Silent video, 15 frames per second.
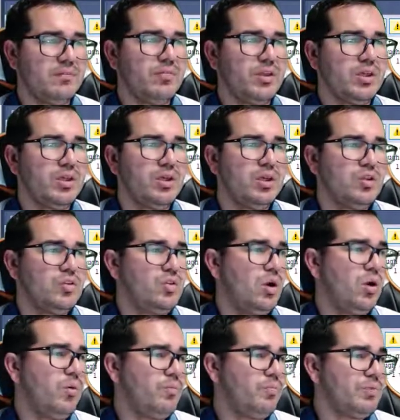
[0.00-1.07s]

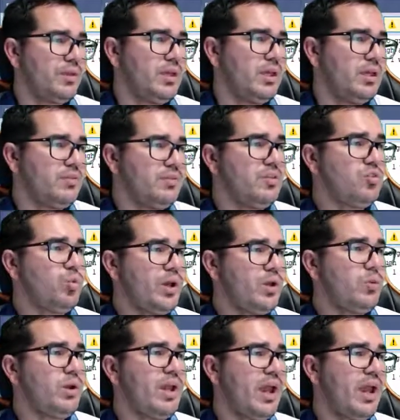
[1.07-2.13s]
So in this way we
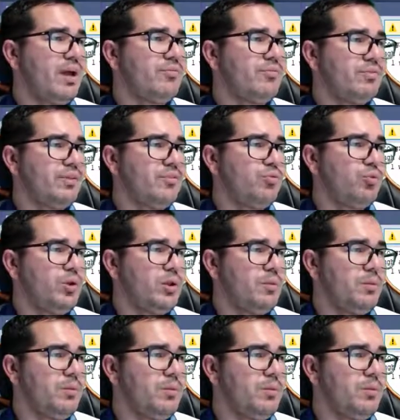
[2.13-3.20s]
have, if we
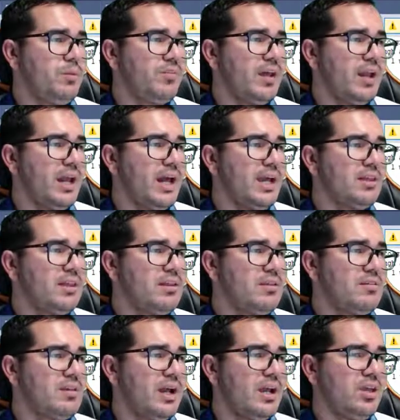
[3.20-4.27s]
select this
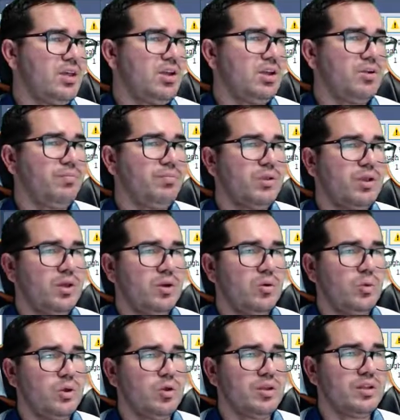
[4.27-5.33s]
guy here, we're
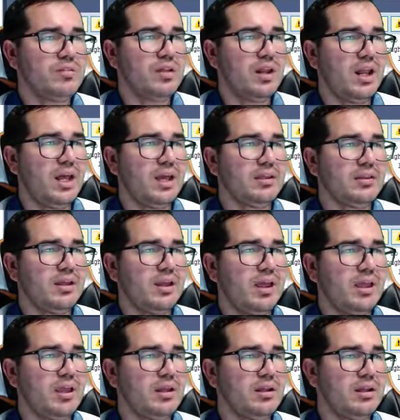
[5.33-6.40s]
gonna select
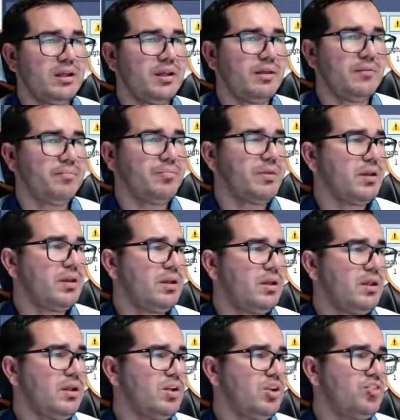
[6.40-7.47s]

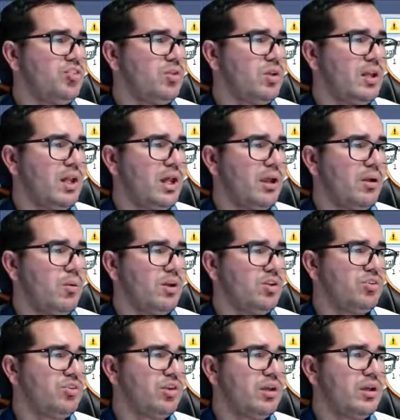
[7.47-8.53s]
English language,
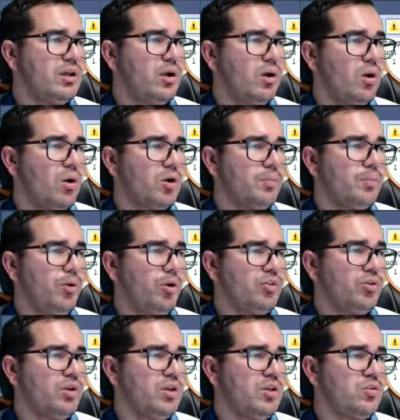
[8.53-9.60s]
or
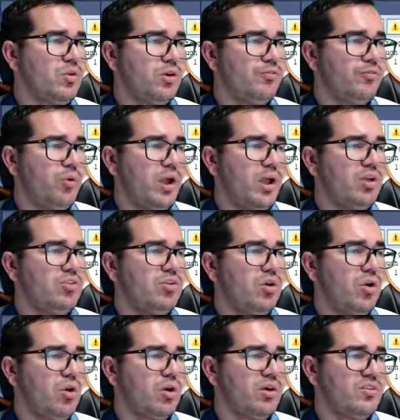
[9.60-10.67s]
Portuguese, or French,
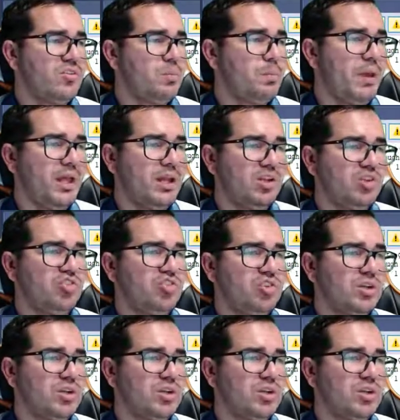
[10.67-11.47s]
or Spanish.